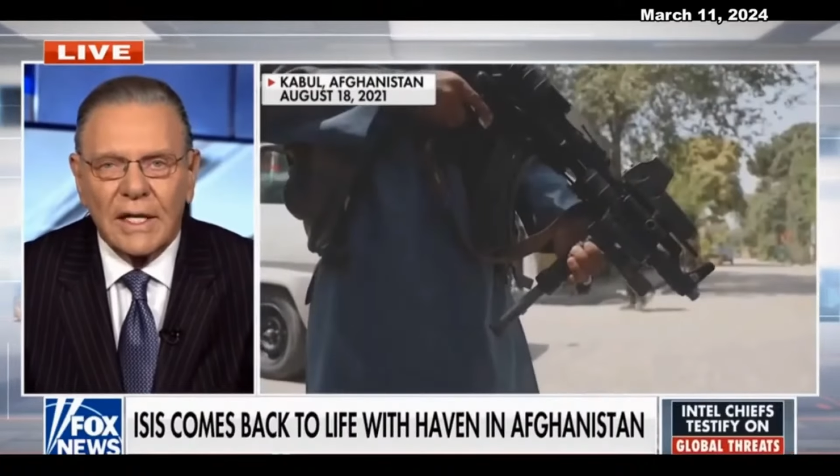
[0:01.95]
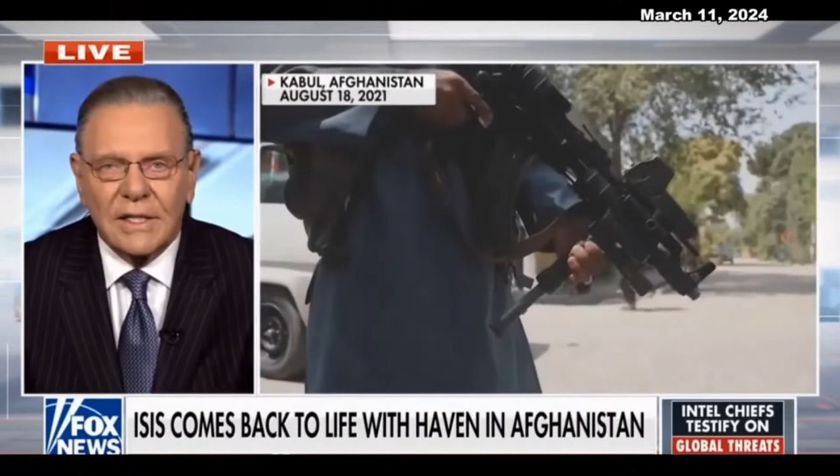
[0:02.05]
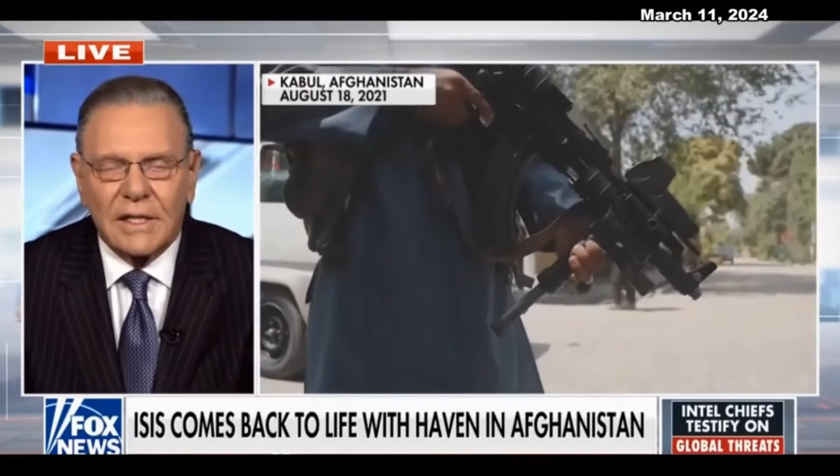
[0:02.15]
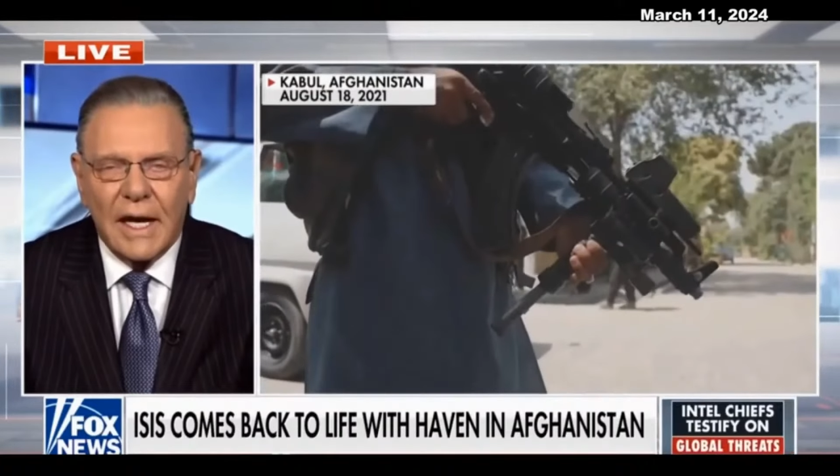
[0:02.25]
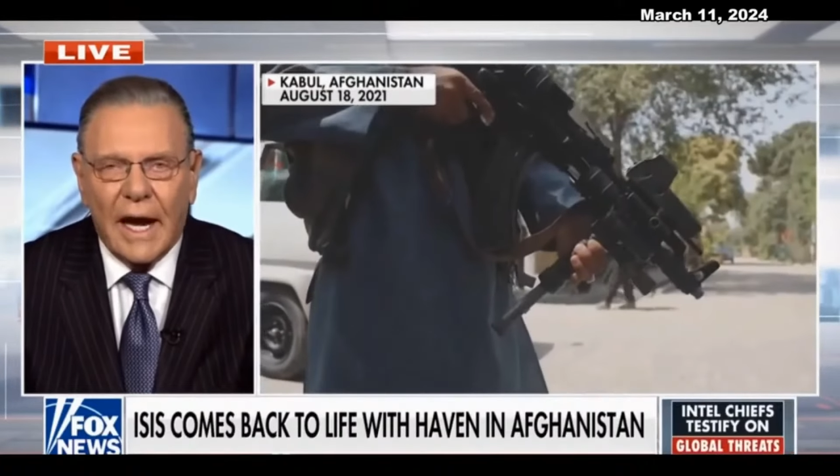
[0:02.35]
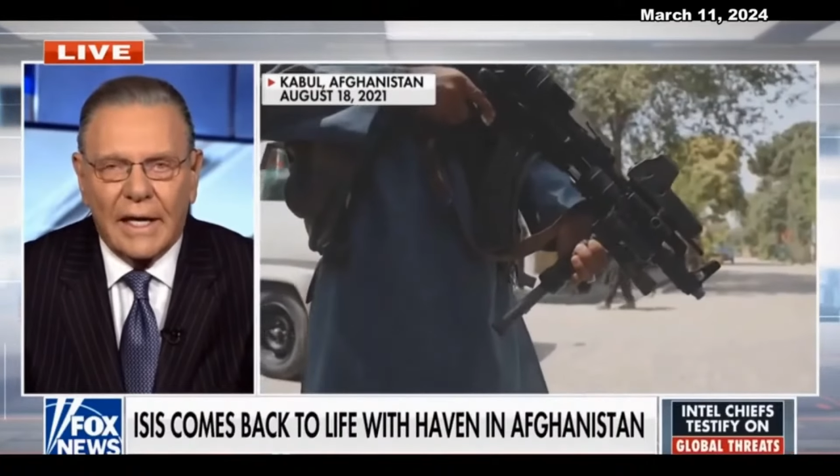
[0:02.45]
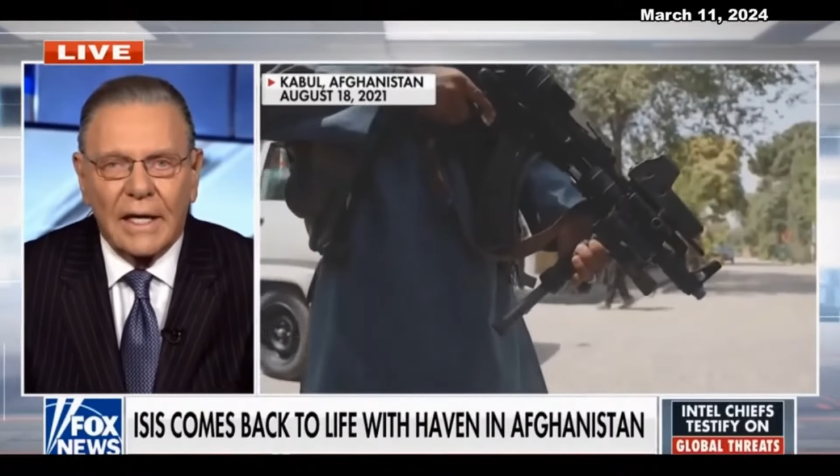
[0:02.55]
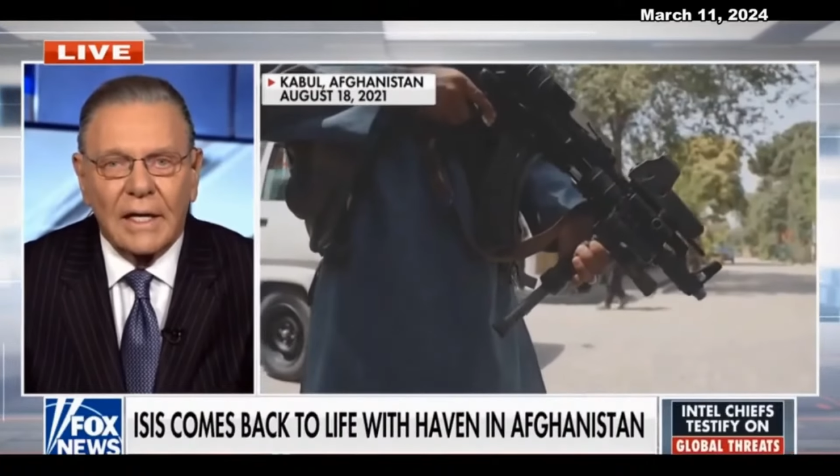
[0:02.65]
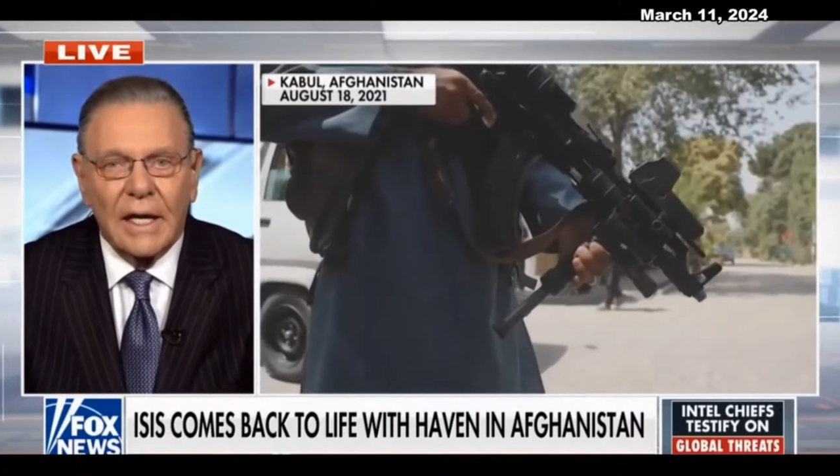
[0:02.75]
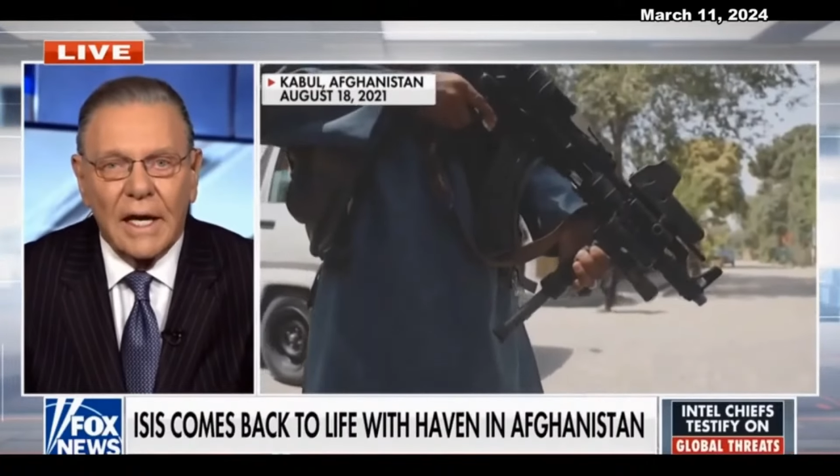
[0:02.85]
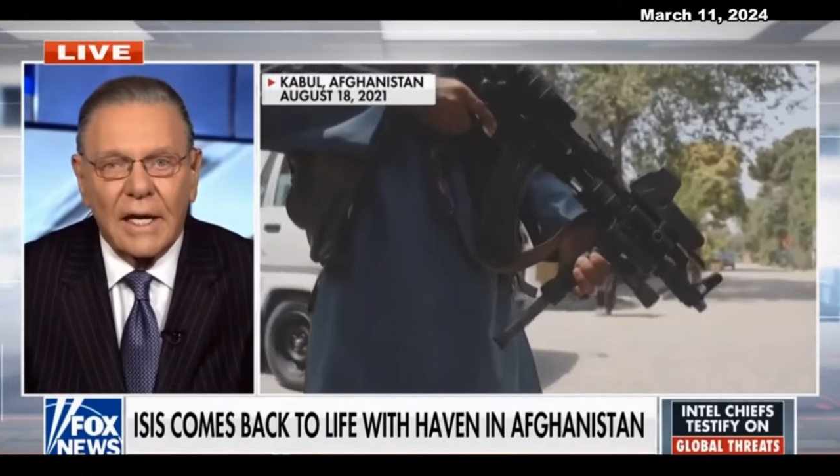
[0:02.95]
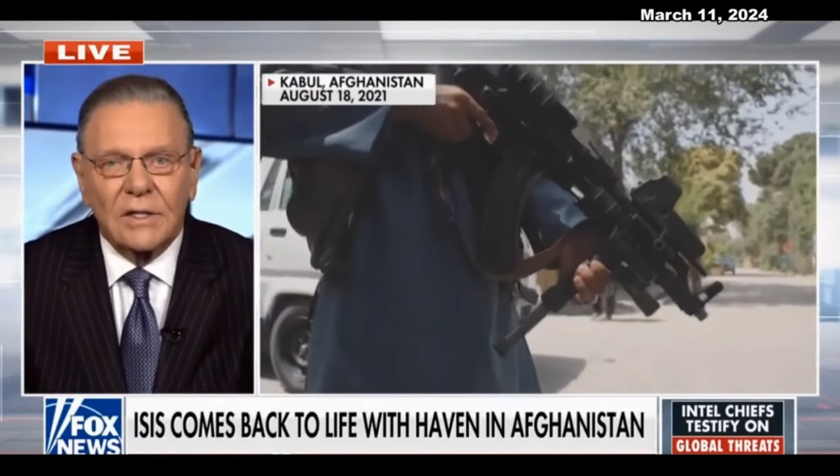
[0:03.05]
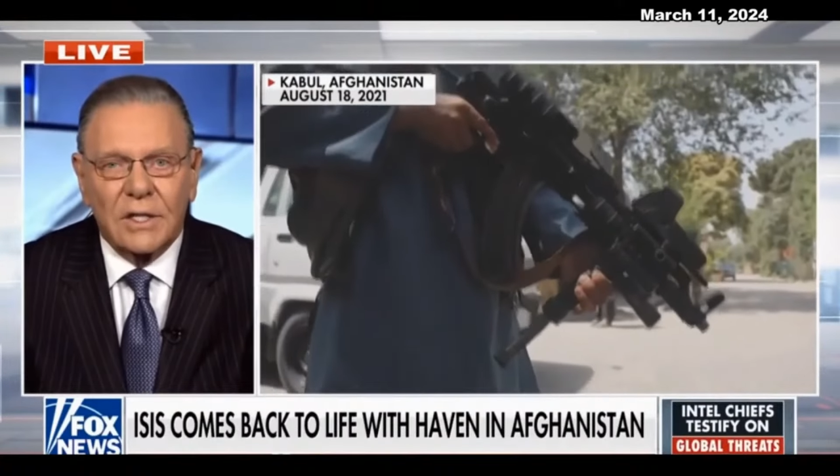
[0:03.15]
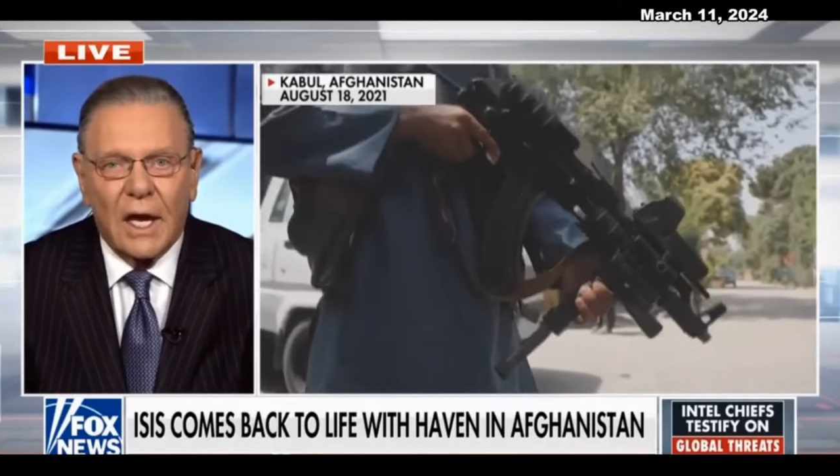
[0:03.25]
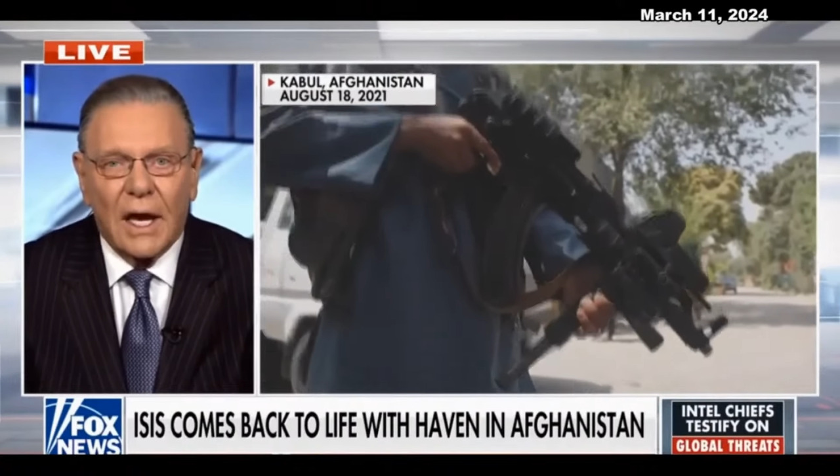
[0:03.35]
It's attacking
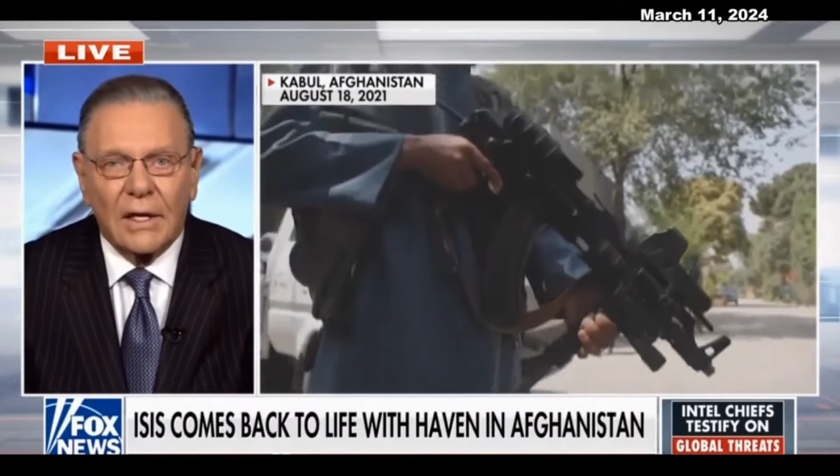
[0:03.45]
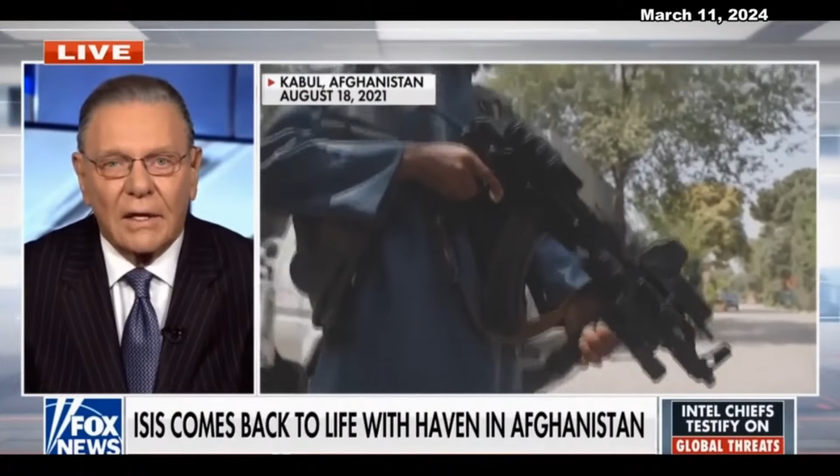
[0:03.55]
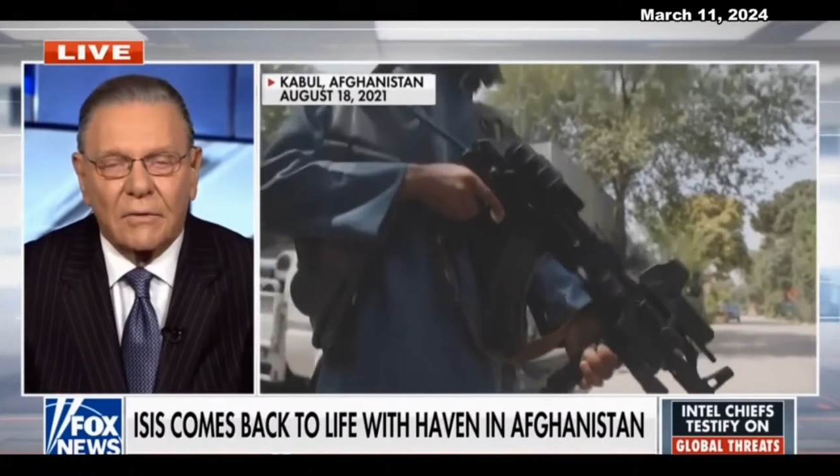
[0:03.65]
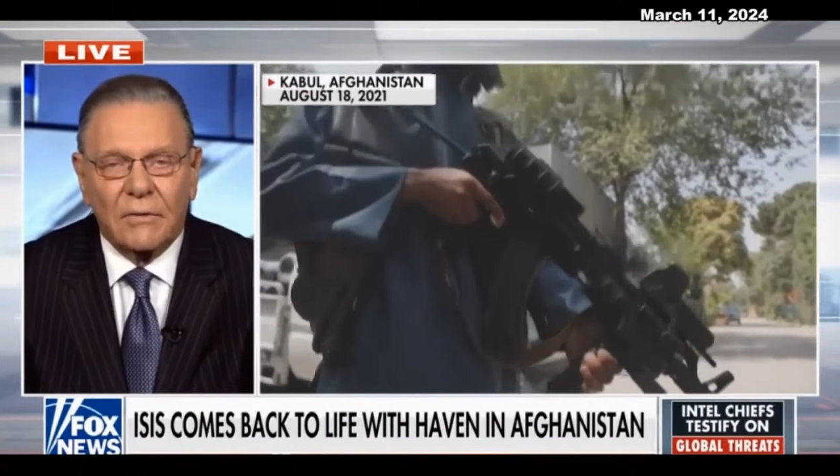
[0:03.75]
inside